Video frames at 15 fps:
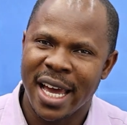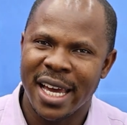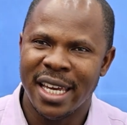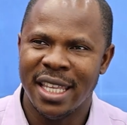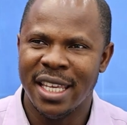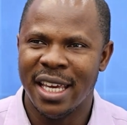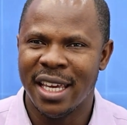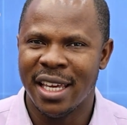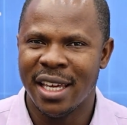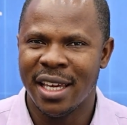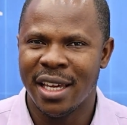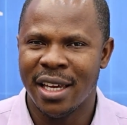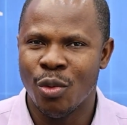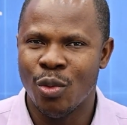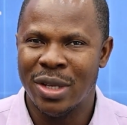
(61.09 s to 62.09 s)
idea
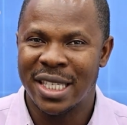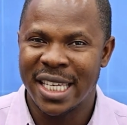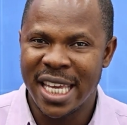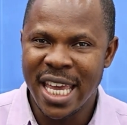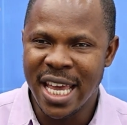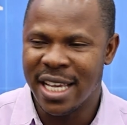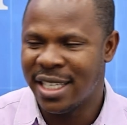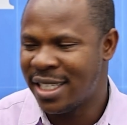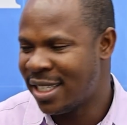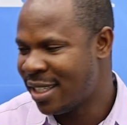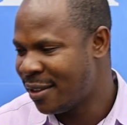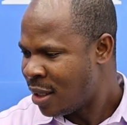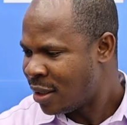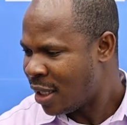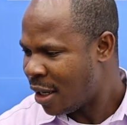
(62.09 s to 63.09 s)
with ease.
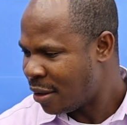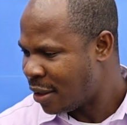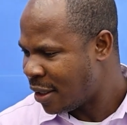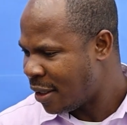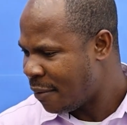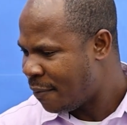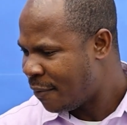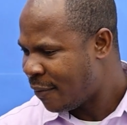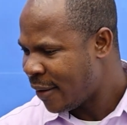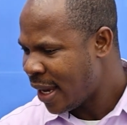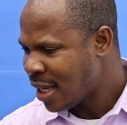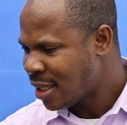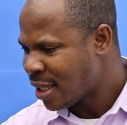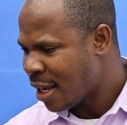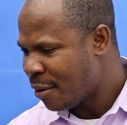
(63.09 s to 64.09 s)
The
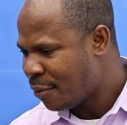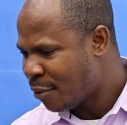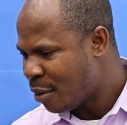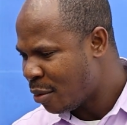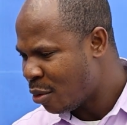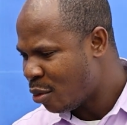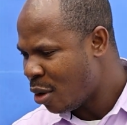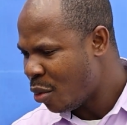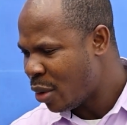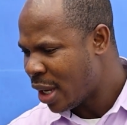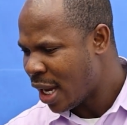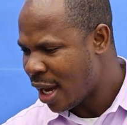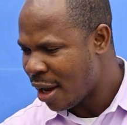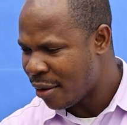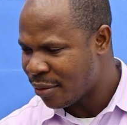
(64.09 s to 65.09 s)
first and foremost, what we
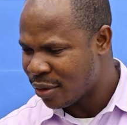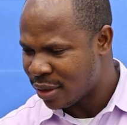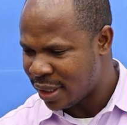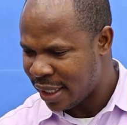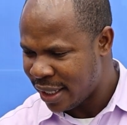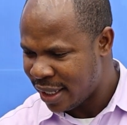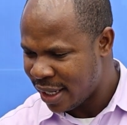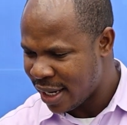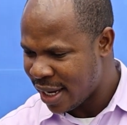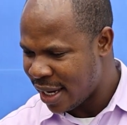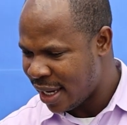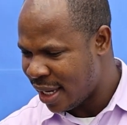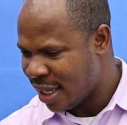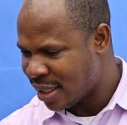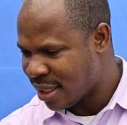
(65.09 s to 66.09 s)
have over here
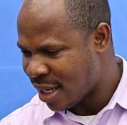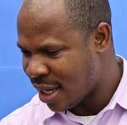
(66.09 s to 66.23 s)
is